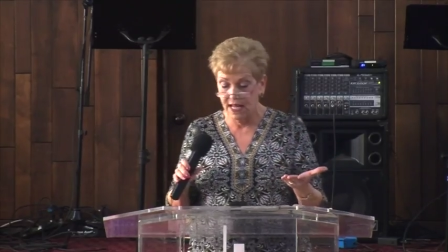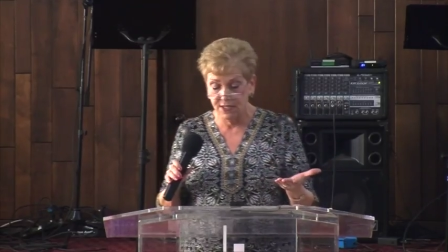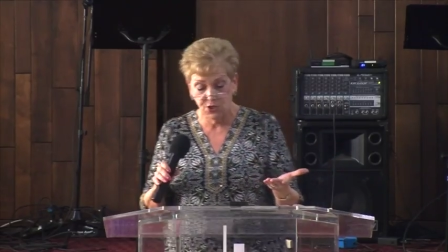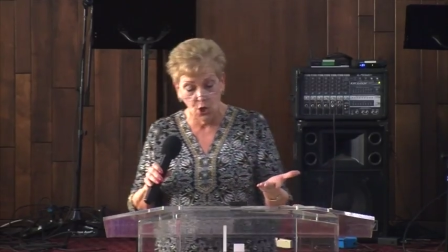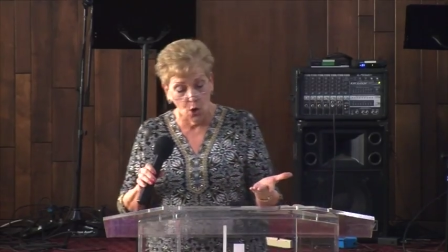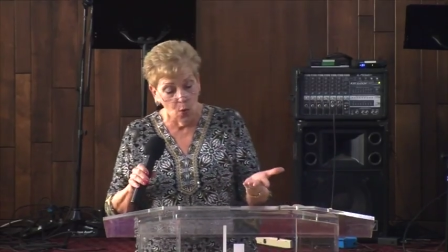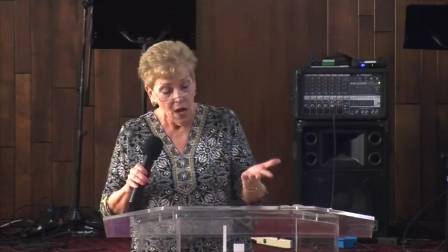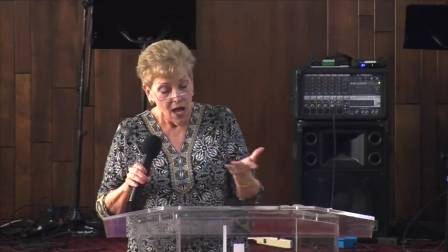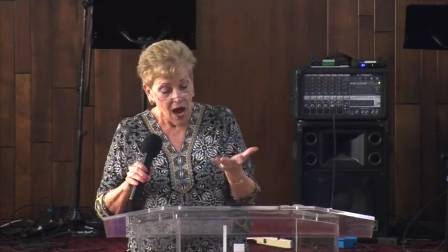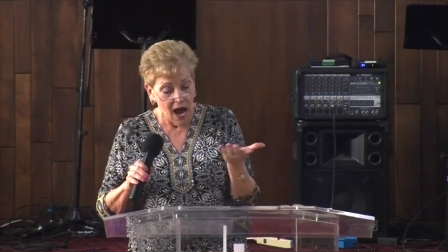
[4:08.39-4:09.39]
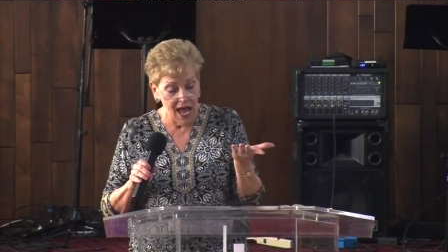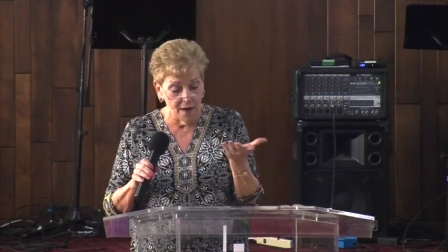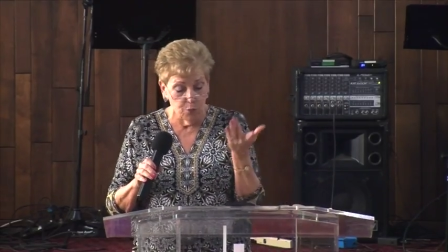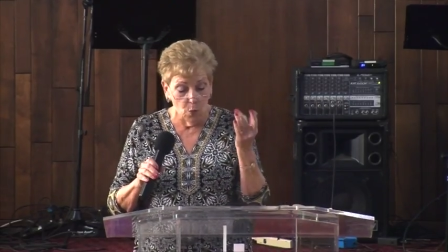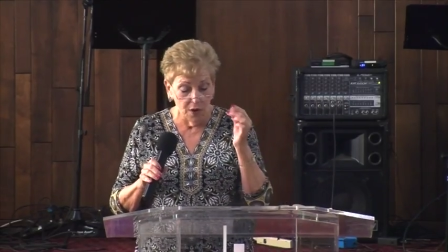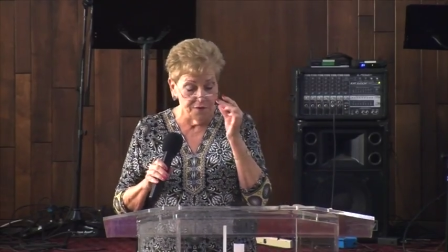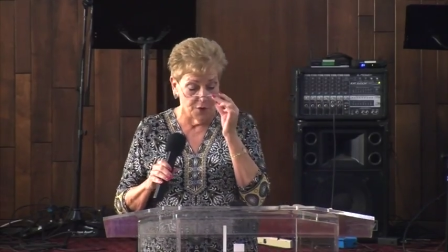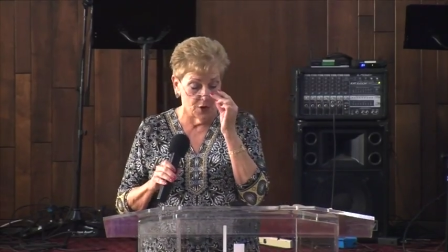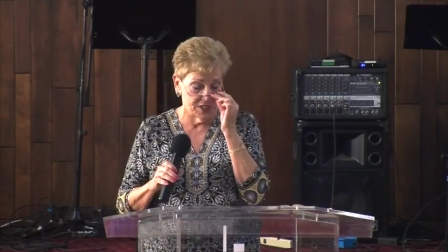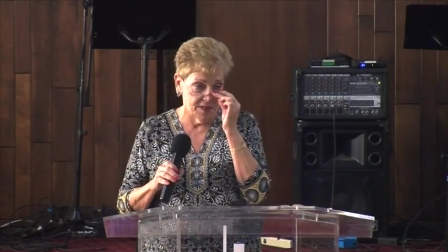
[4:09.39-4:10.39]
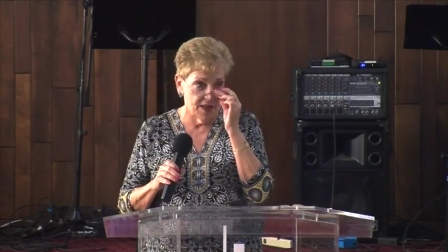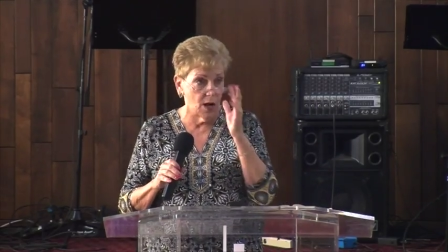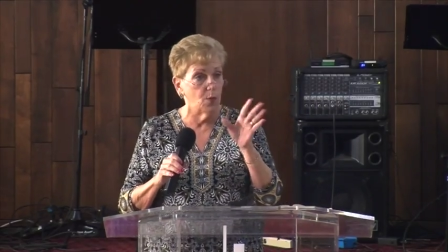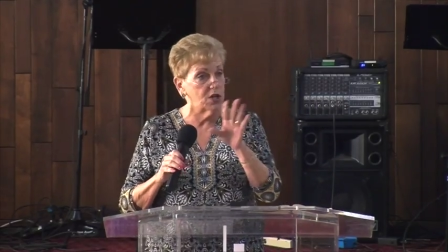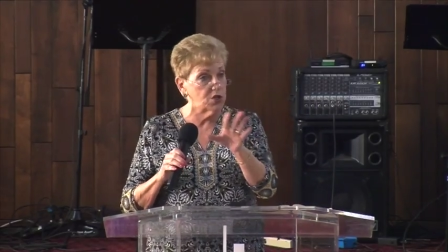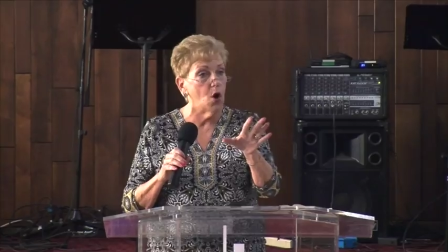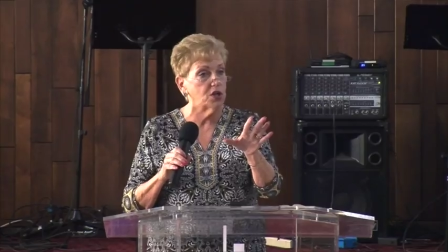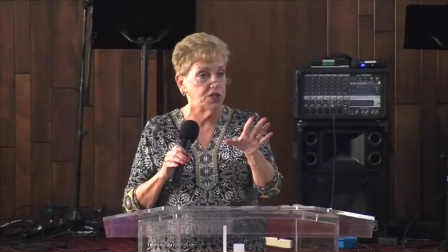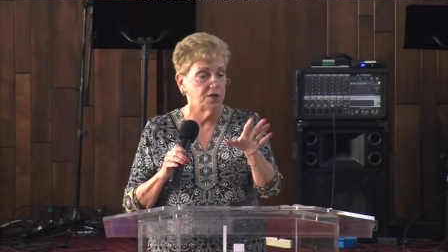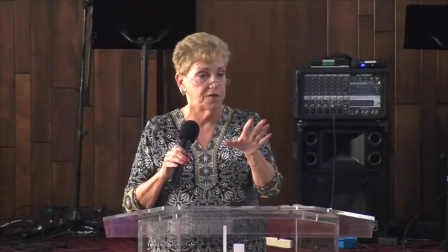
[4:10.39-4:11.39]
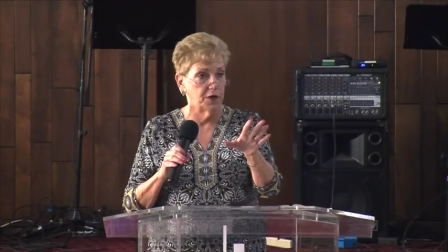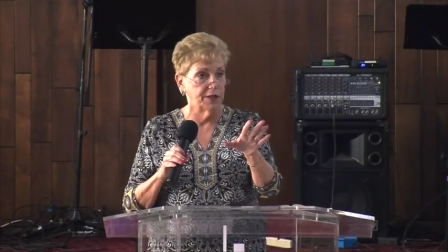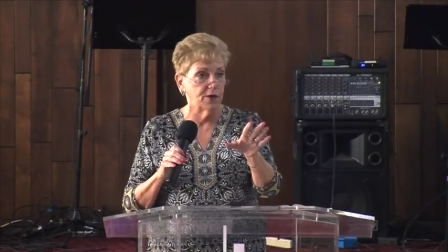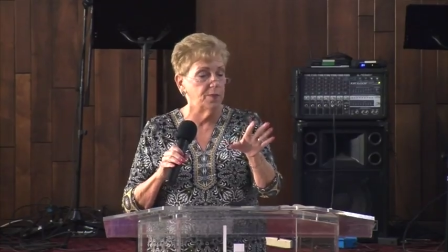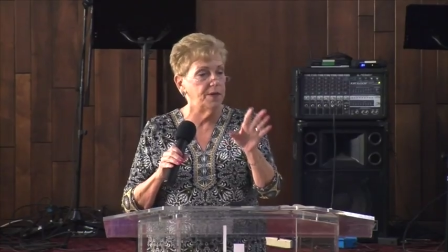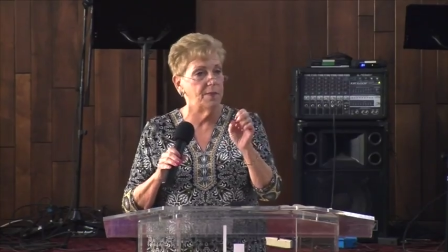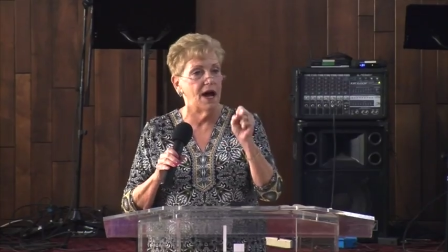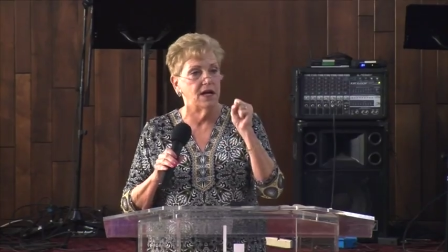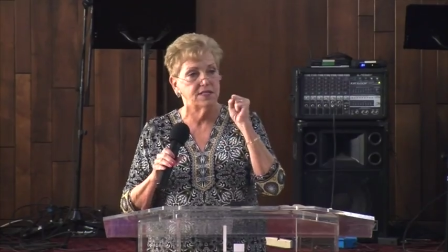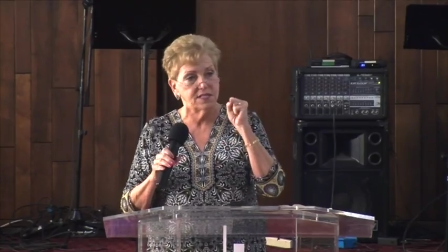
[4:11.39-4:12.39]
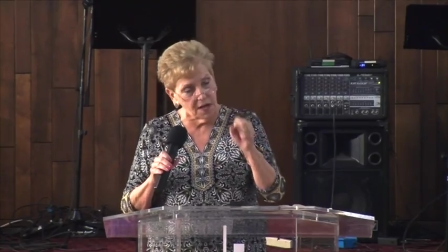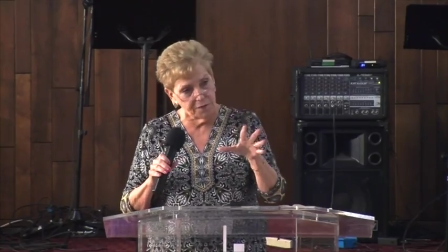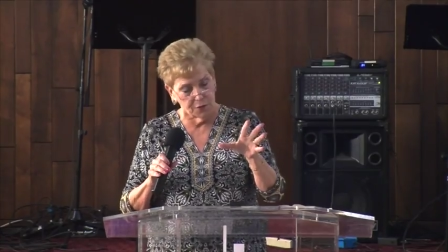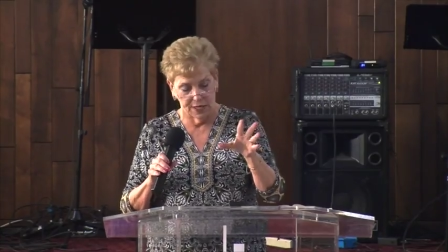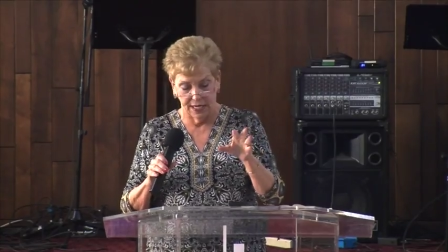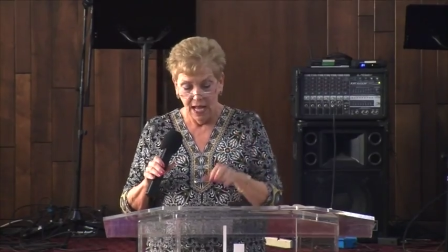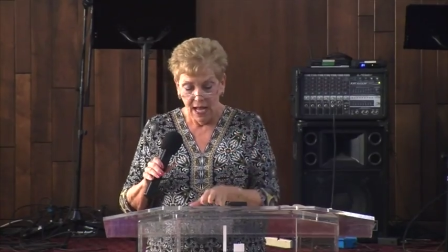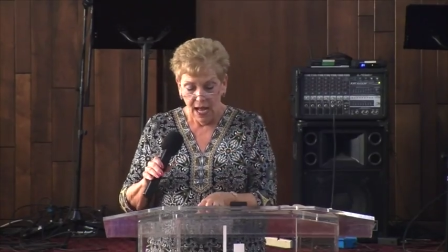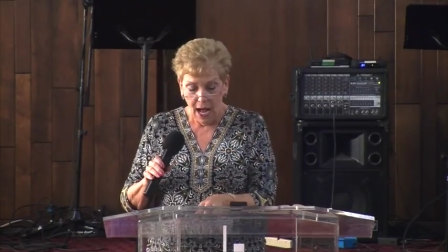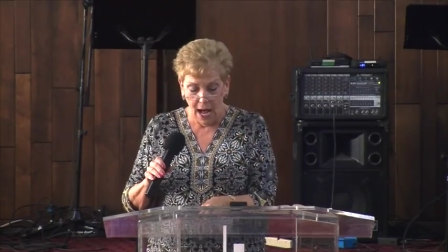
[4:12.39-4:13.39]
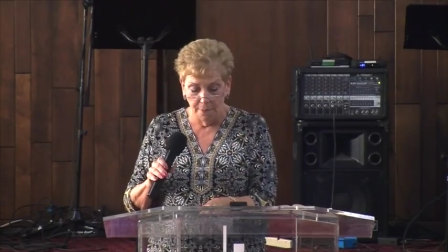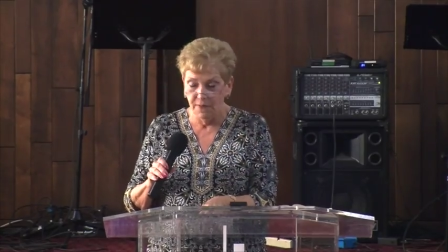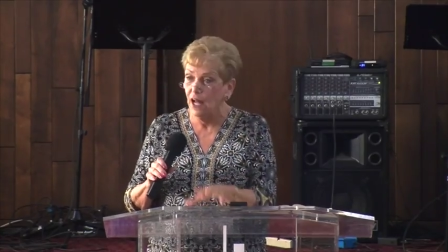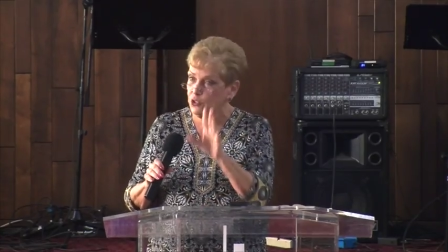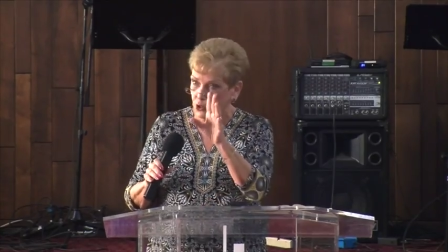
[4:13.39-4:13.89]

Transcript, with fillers: And so I have one verse, and then I want to talk to you for a little bit about suffering. Uh, not